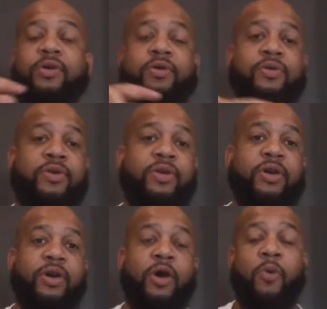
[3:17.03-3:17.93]

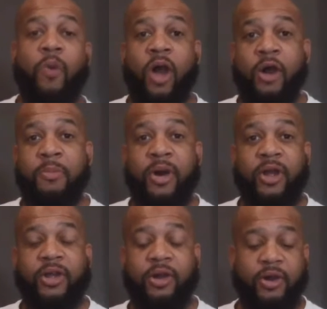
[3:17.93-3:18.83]
or a
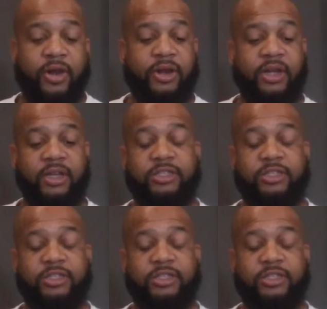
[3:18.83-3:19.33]
Walmart card.